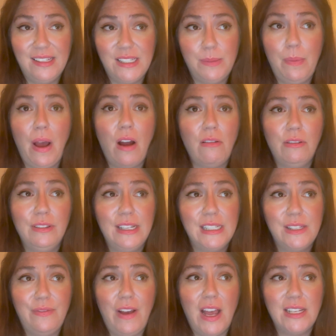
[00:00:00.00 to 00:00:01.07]
spa on
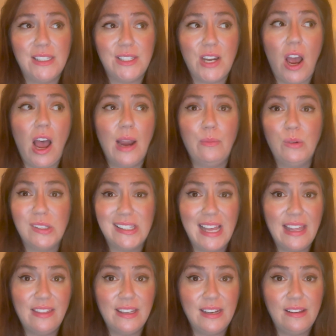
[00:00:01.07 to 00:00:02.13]
this first time was
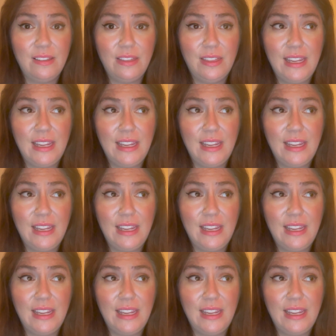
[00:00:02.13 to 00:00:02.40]
that the